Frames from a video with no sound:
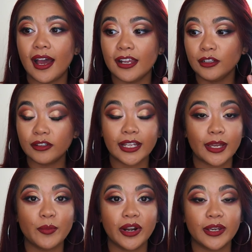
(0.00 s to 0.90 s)
I look
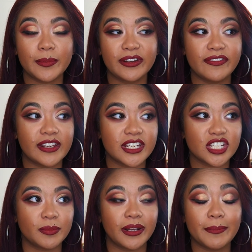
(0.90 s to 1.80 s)
like I'm wearing a bit of
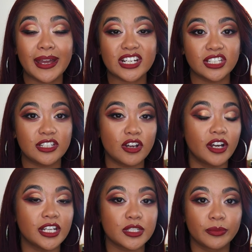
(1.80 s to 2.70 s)
foundation, but I'm actually
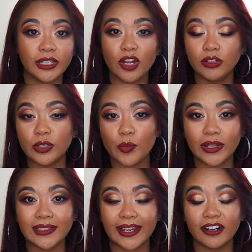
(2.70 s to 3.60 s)
not. It's really only
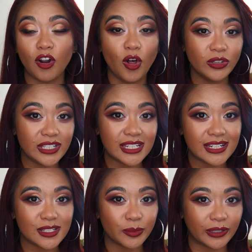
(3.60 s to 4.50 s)
one layer. All you
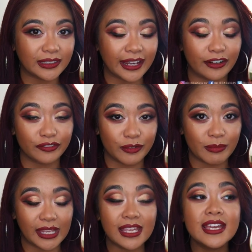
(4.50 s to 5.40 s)
need is one layer for
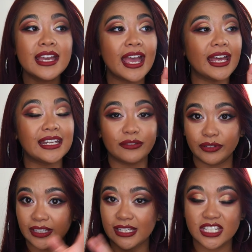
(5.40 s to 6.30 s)
me, and it
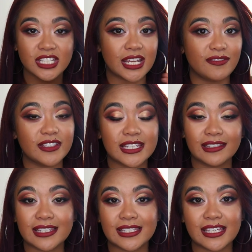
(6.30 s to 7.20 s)
really just evens
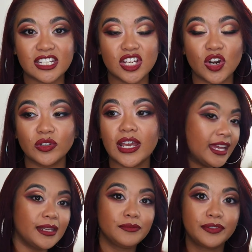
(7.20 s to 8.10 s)
out the skin tone
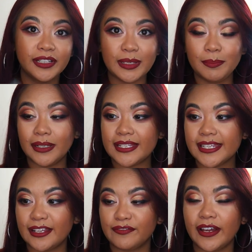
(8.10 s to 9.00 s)
and really
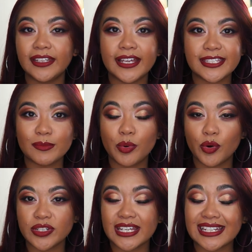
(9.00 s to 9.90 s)
blends out fine lines and pores.